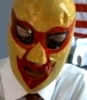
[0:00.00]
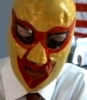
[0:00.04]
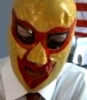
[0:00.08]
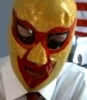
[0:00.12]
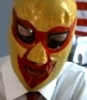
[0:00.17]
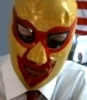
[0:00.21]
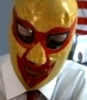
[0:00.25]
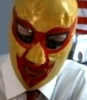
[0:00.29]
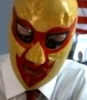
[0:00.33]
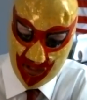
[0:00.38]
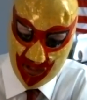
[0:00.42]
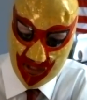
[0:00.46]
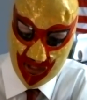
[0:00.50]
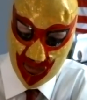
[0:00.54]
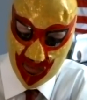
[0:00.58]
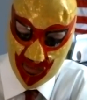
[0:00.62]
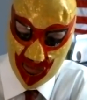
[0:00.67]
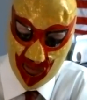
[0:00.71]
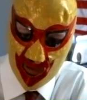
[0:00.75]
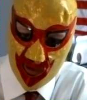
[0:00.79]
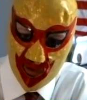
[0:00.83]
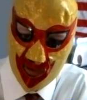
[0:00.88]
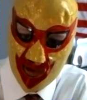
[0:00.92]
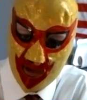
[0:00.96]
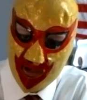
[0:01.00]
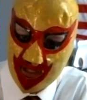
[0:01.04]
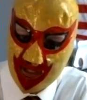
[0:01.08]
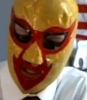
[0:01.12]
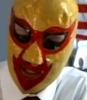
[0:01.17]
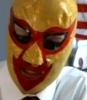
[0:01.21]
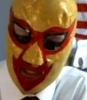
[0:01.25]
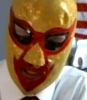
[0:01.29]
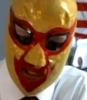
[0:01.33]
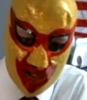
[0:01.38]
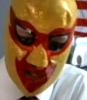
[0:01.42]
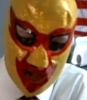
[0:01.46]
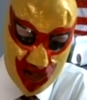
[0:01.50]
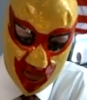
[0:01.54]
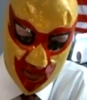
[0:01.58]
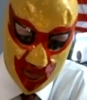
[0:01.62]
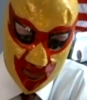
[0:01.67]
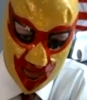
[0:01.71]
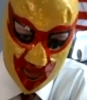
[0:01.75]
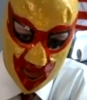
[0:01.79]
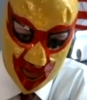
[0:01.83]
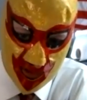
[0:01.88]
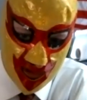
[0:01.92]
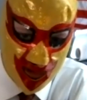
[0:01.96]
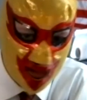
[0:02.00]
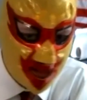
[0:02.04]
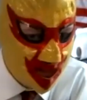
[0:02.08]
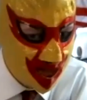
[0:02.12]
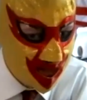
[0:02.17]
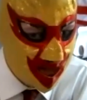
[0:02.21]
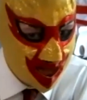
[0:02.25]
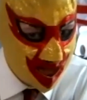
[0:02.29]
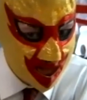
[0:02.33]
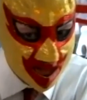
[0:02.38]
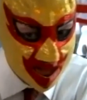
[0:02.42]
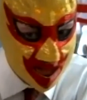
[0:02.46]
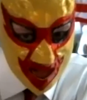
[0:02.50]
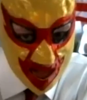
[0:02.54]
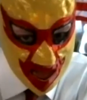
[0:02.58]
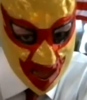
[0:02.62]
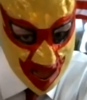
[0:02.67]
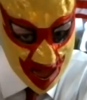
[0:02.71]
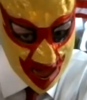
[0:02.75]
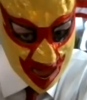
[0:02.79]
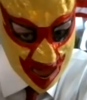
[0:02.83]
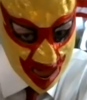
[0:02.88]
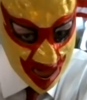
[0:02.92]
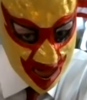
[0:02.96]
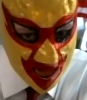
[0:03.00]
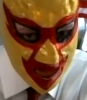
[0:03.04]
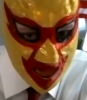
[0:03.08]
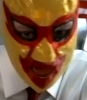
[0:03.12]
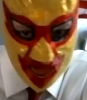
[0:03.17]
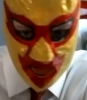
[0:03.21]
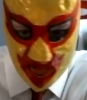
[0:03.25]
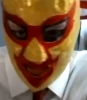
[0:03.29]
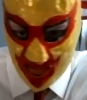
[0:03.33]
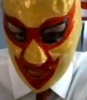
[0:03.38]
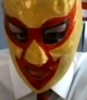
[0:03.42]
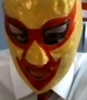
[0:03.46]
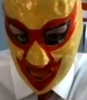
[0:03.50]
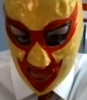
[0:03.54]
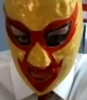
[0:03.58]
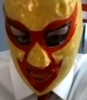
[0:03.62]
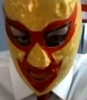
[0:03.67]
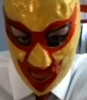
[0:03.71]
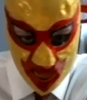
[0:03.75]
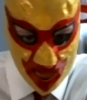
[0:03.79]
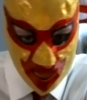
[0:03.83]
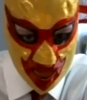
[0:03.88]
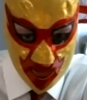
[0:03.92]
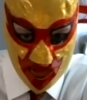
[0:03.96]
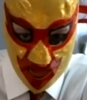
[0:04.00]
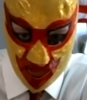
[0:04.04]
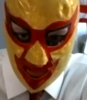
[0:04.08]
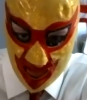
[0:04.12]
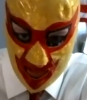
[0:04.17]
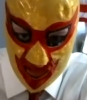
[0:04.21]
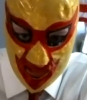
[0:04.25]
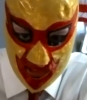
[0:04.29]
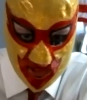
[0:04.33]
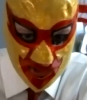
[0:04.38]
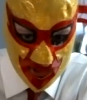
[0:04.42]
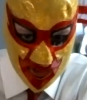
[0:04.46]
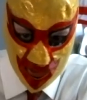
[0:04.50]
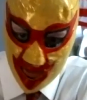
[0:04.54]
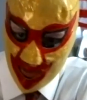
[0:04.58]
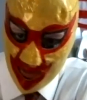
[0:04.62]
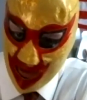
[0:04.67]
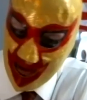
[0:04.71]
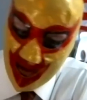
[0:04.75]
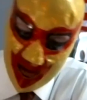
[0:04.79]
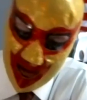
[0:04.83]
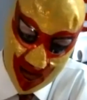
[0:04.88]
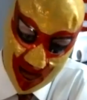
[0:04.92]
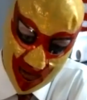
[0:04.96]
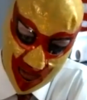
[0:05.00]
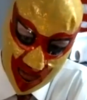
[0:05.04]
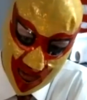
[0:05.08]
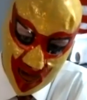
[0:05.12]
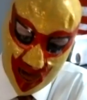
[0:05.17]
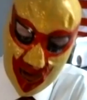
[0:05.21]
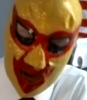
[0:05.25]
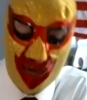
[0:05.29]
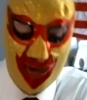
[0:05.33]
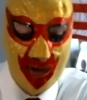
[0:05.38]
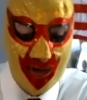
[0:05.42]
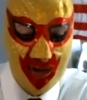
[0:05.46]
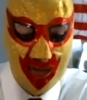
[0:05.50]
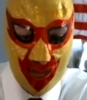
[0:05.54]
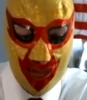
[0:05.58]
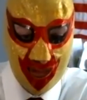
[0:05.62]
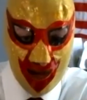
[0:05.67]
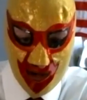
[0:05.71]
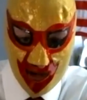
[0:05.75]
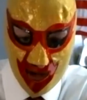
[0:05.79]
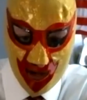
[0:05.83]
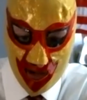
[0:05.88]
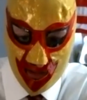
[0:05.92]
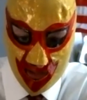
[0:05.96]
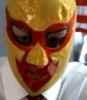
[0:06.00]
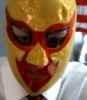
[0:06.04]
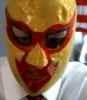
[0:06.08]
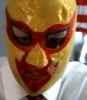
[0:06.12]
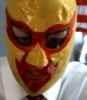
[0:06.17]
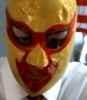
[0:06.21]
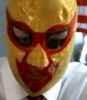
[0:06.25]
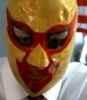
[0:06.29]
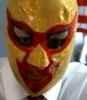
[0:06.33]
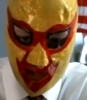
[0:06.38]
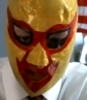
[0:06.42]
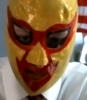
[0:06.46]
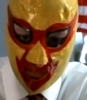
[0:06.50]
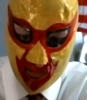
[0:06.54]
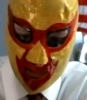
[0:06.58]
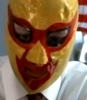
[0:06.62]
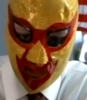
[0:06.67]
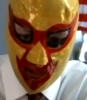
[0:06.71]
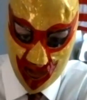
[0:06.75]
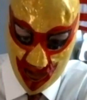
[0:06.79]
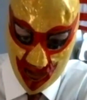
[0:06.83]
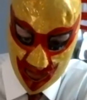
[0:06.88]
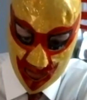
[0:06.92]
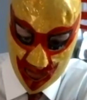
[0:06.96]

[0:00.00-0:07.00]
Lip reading: First and foremost, they stop the run. Can they run? Can they throw? Can they score? I don't know. But I know that they stopped the other